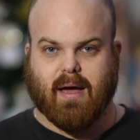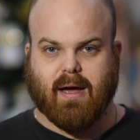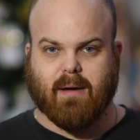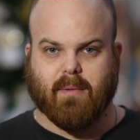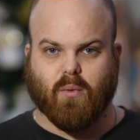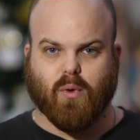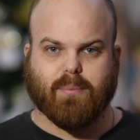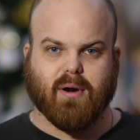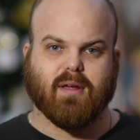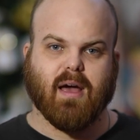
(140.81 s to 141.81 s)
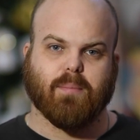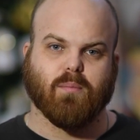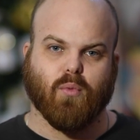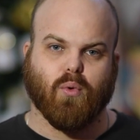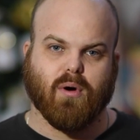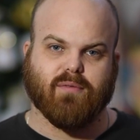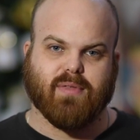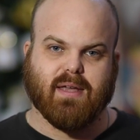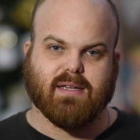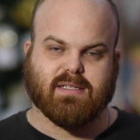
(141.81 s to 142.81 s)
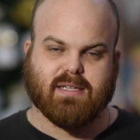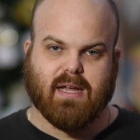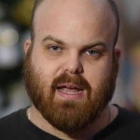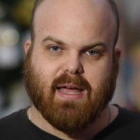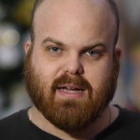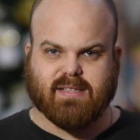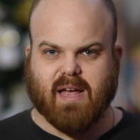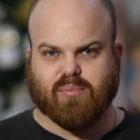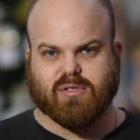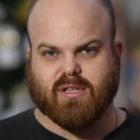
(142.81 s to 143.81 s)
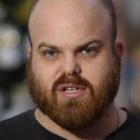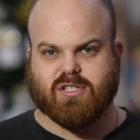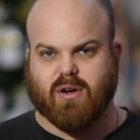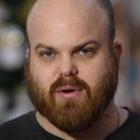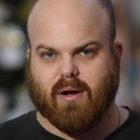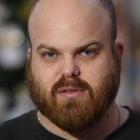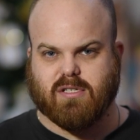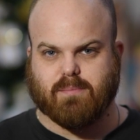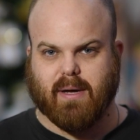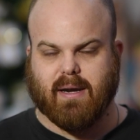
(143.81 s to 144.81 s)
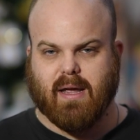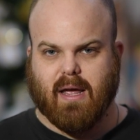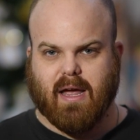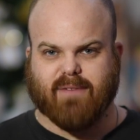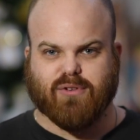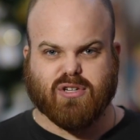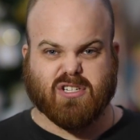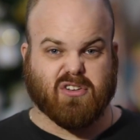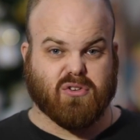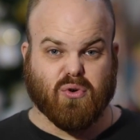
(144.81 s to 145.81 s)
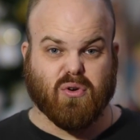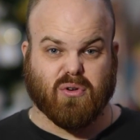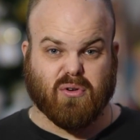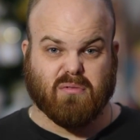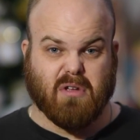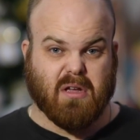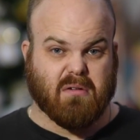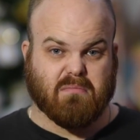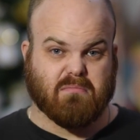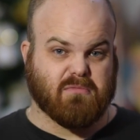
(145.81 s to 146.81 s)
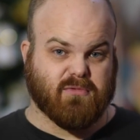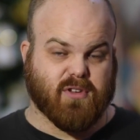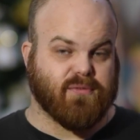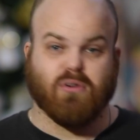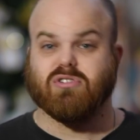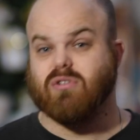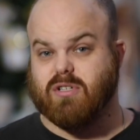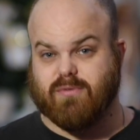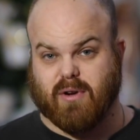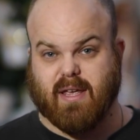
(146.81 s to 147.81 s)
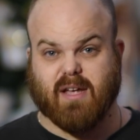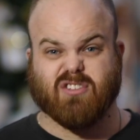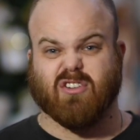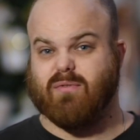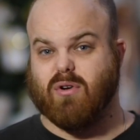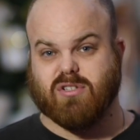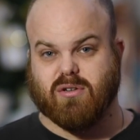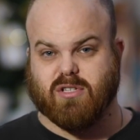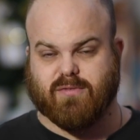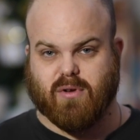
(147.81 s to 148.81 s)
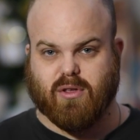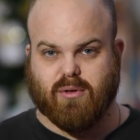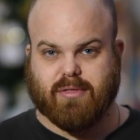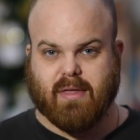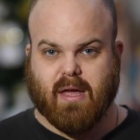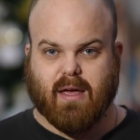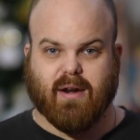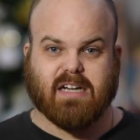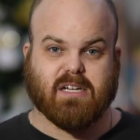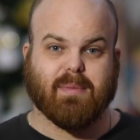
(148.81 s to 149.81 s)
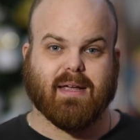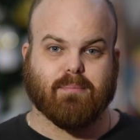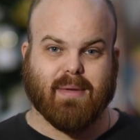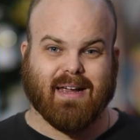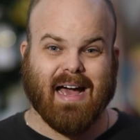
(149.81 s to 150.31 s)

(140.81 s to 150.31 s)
We'll put a couple more of these examples in the show notes, but if you just Google devotionals for kids or devotionals for youth, it would actually be a